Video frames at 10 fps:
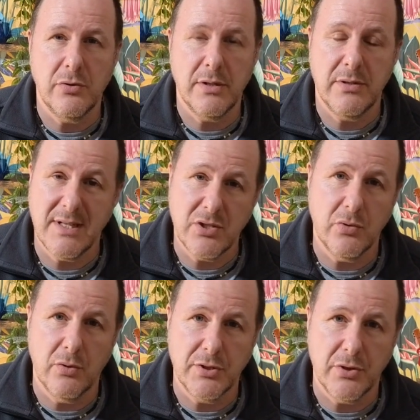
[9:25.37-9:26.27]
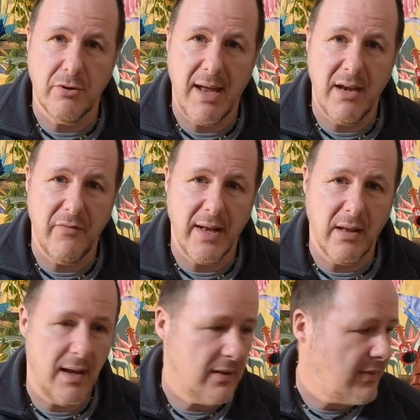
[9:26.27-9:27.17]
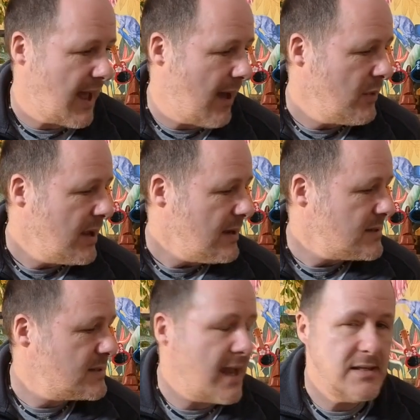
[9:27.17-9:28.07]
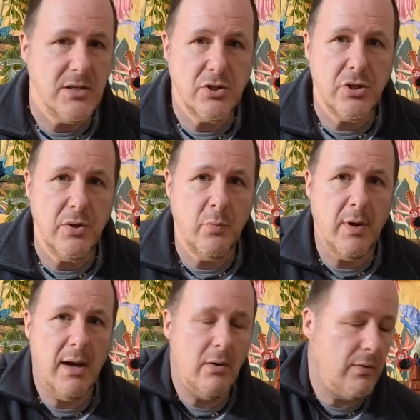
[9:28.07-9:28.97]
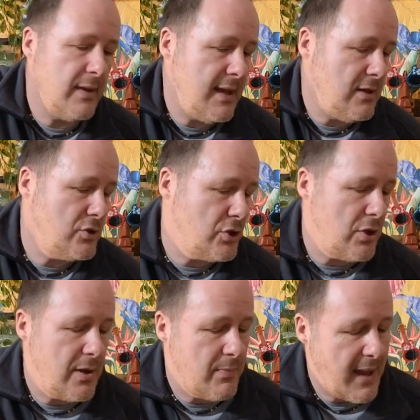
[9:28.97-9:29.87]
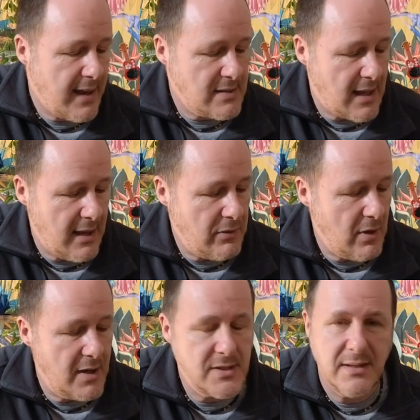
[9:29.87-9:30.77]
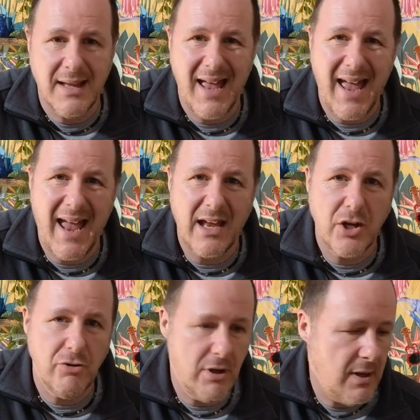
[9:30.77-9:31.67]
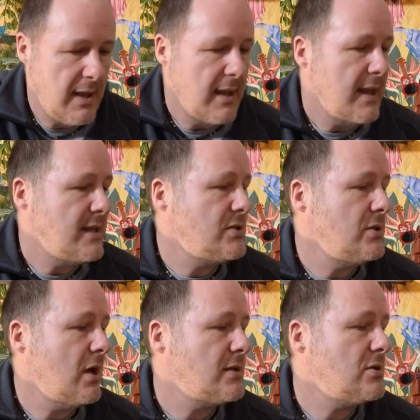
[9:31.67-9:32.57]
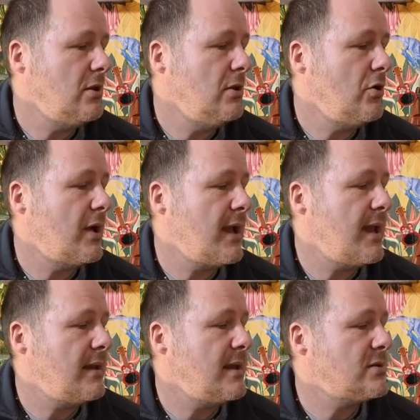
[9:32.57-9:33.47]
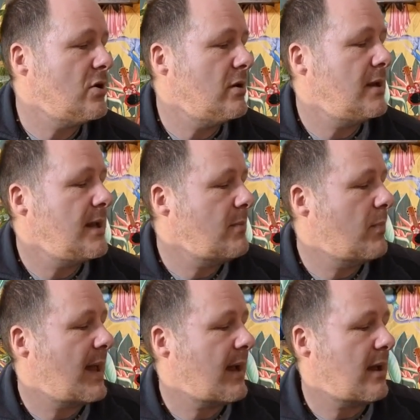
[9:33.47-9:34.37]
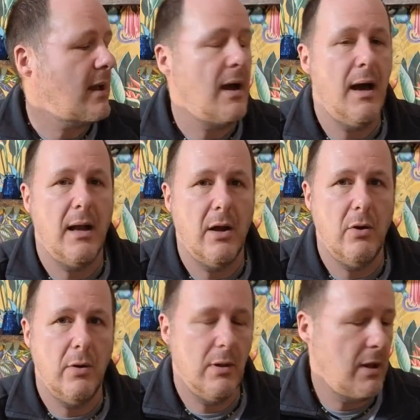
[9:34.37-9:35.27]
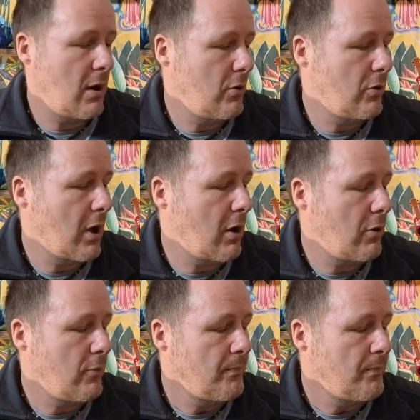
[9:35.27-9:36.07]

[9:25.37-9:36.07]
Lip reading: distortion or anything like that. Stays in tune well. The tuning pegs are nice and accurate. It's nice looking. It's got the black Kala logo.